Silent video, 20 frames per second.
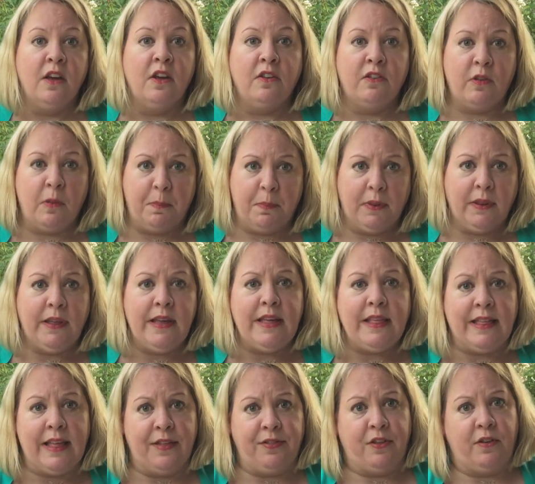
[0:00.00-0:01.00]
So please
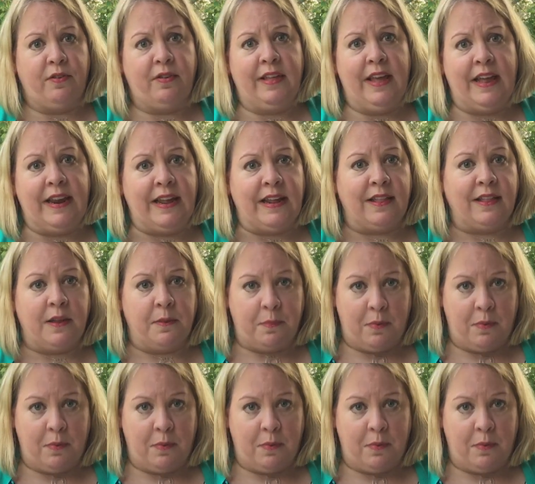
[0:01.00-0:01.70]
set those settings to